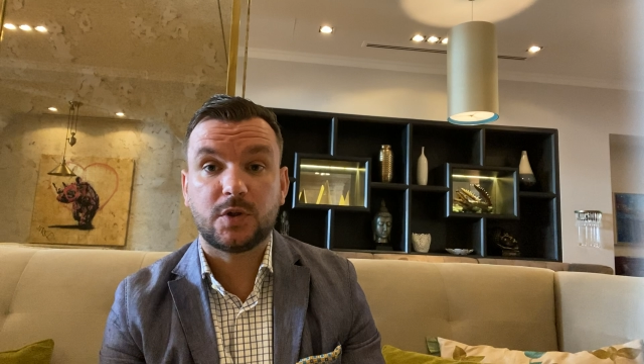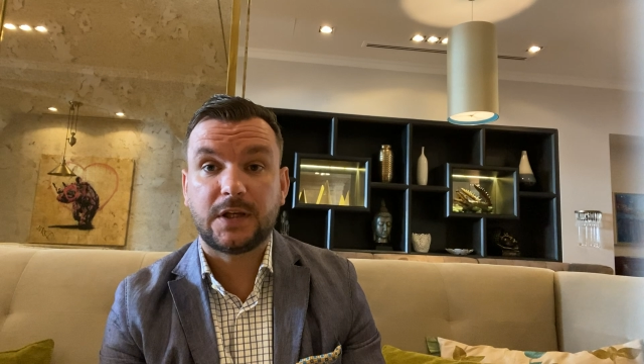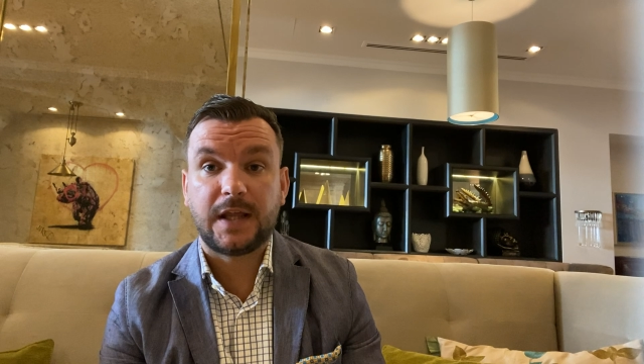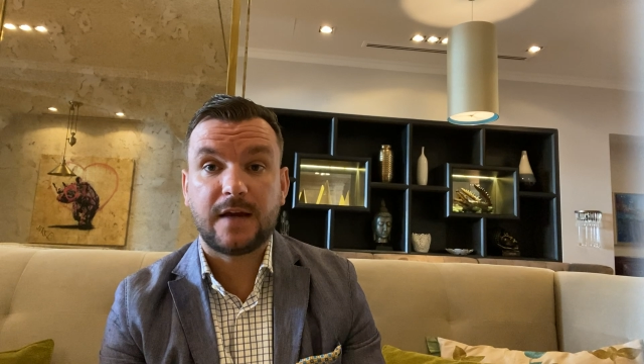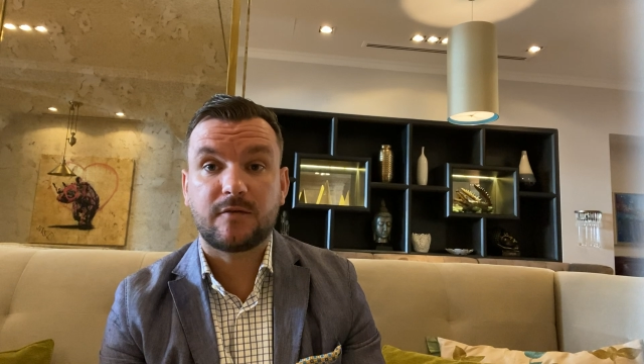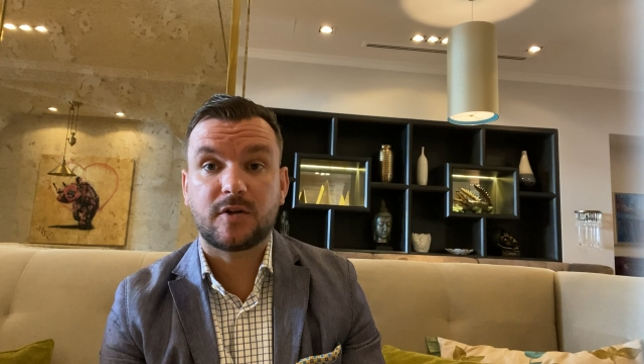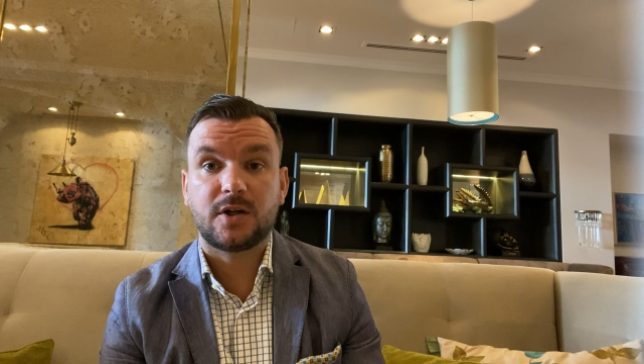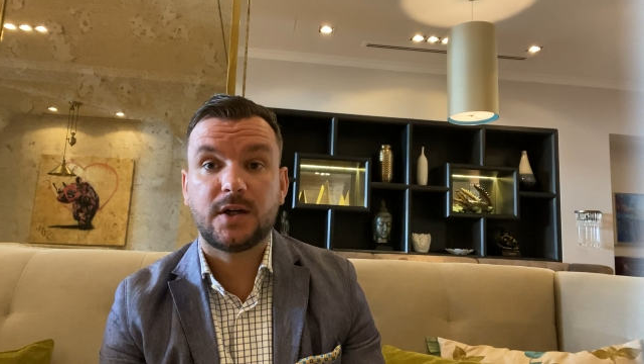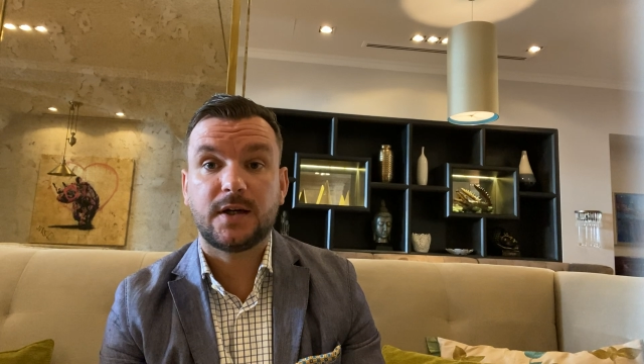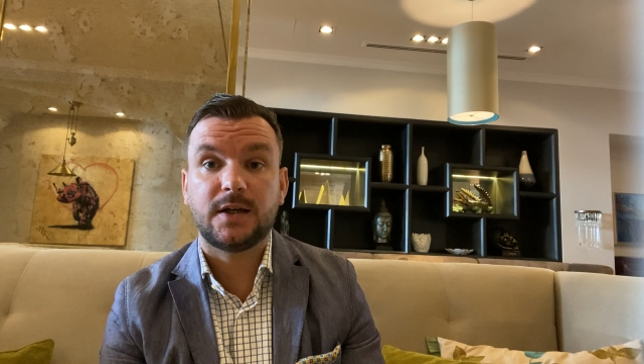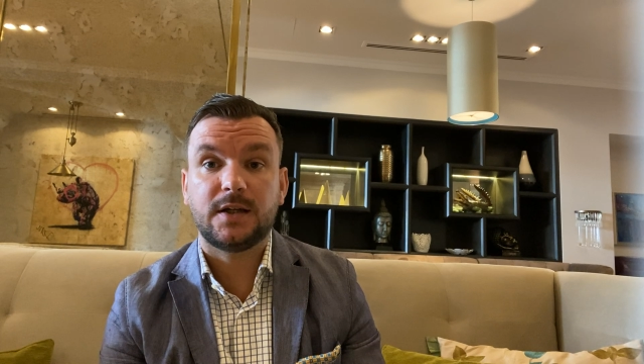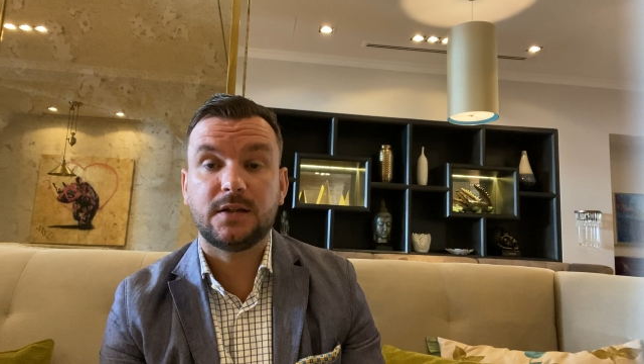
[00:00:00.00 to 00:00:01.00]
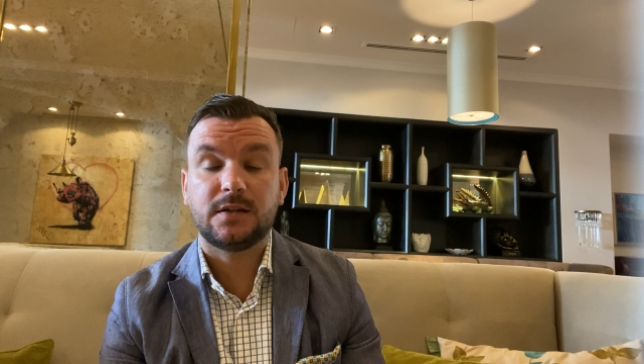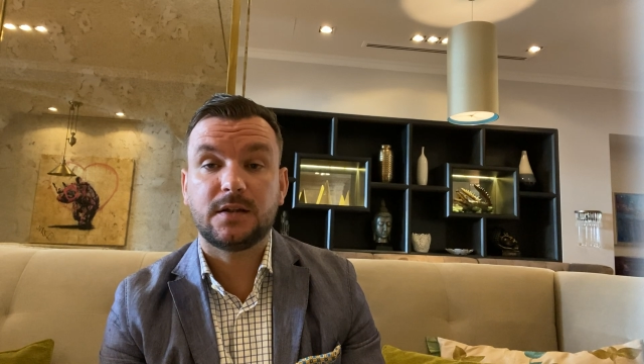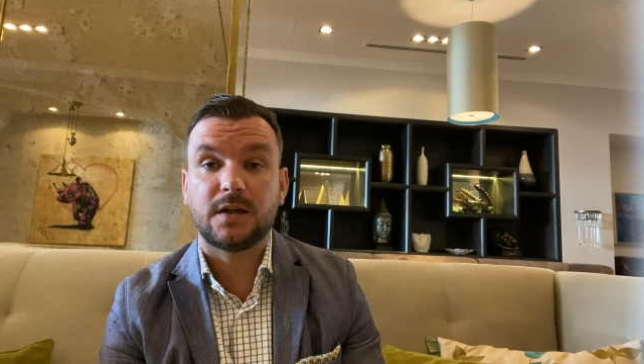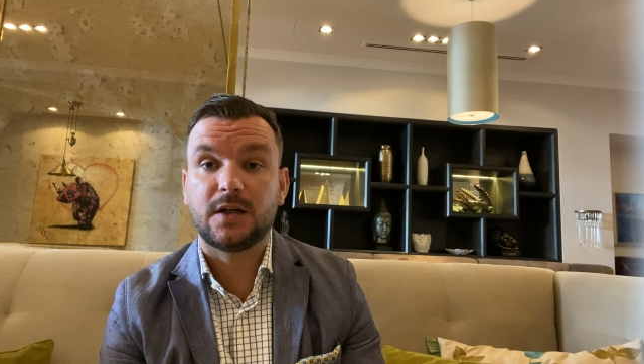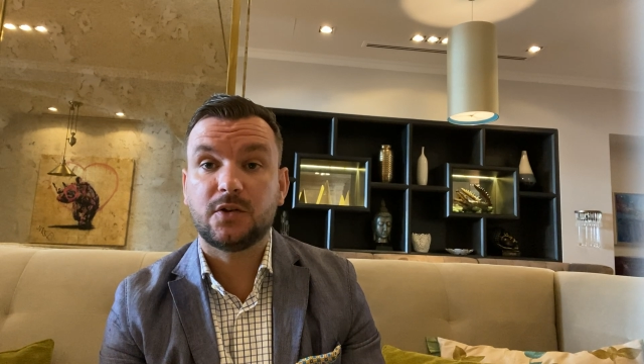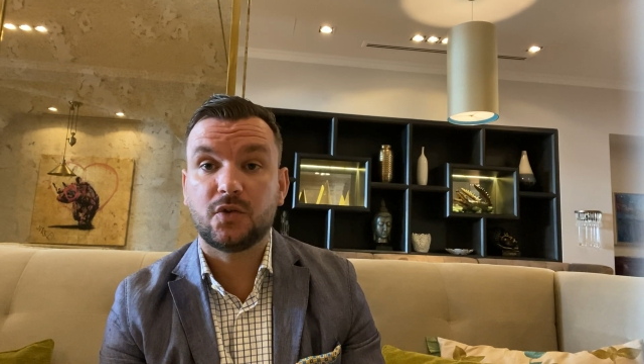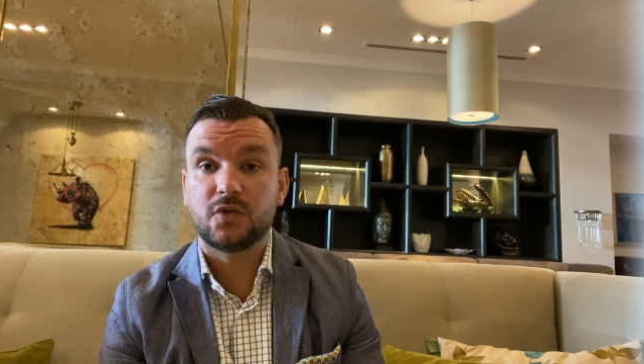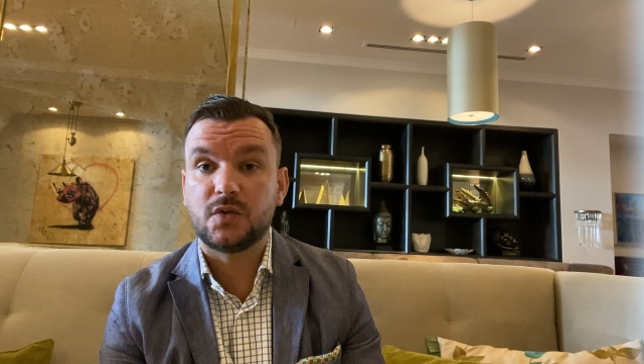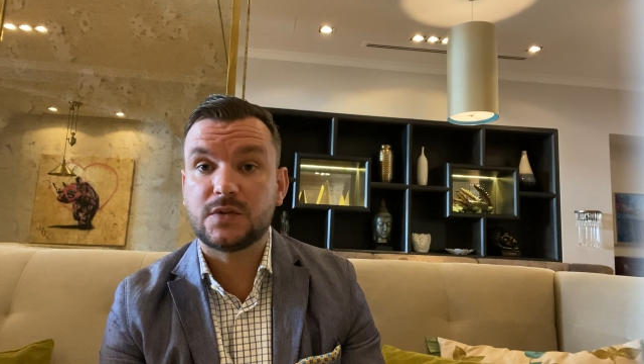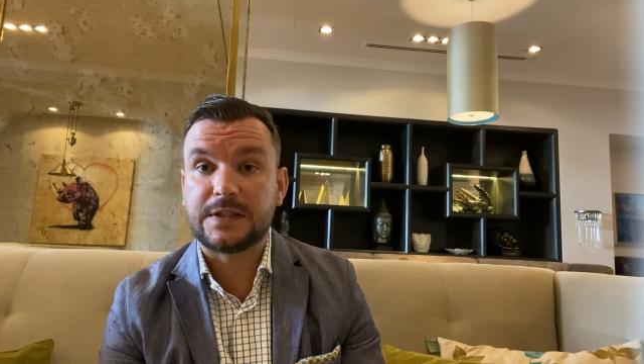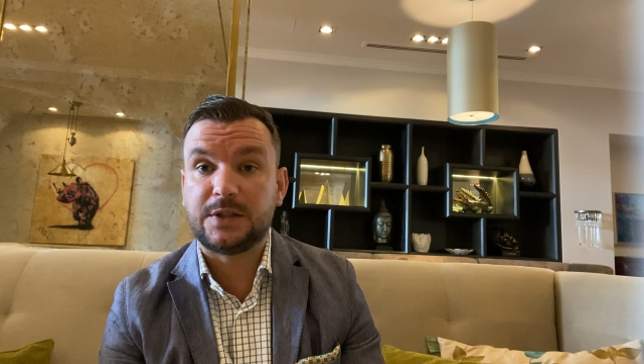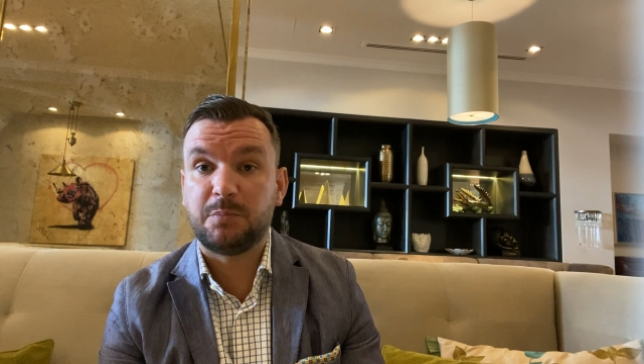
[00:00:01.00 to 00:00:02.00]
than ever, and I don't
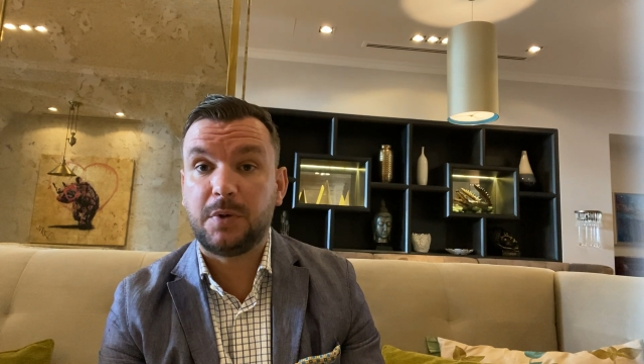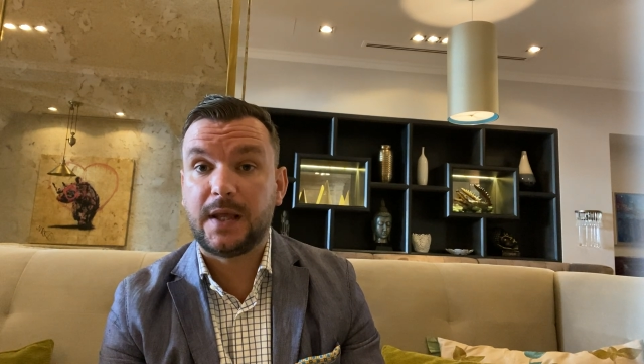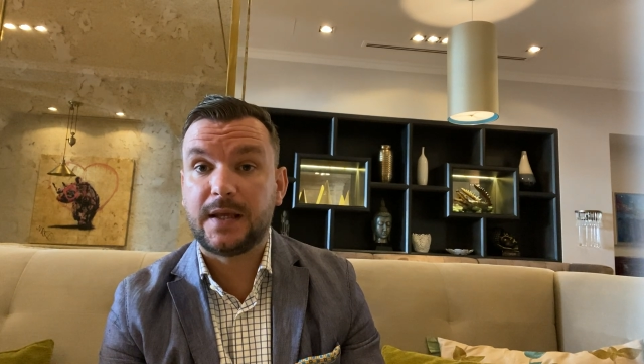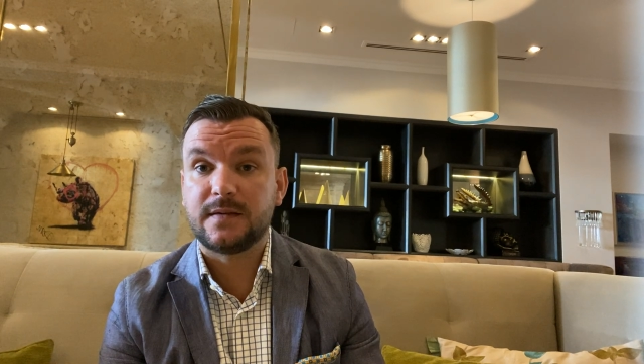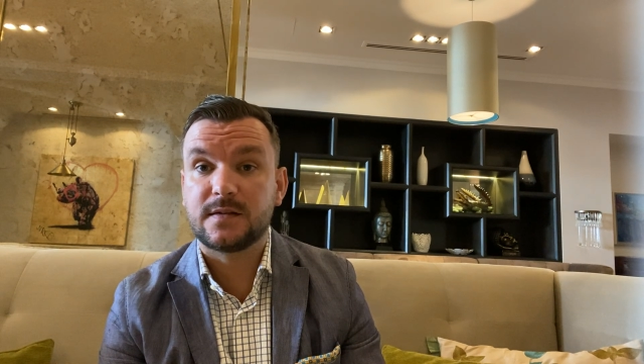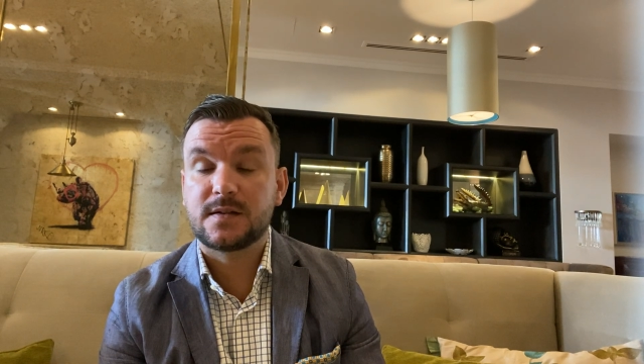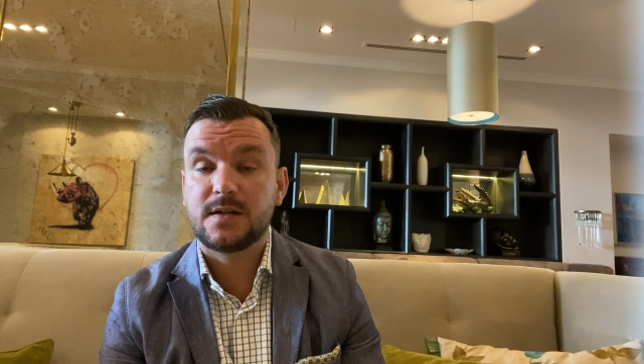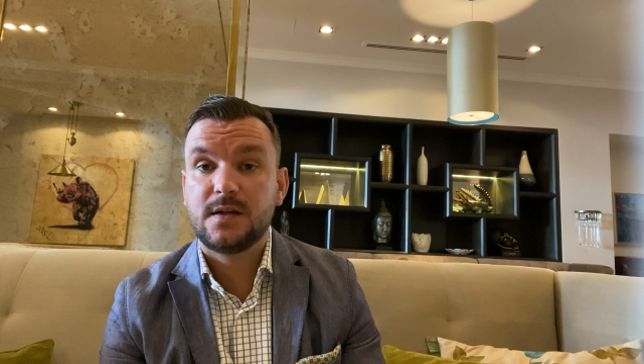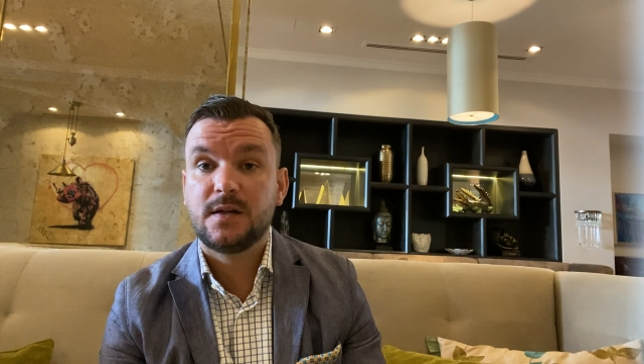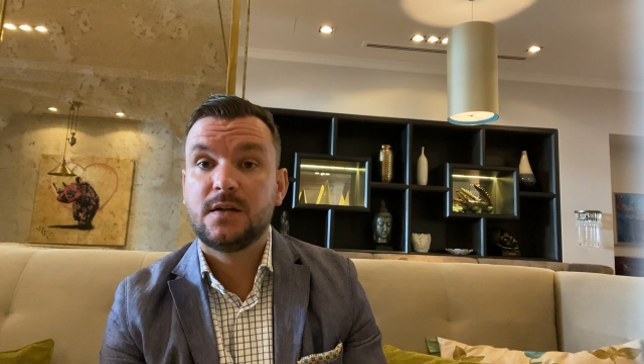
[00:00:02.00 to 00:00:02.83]
use any planes.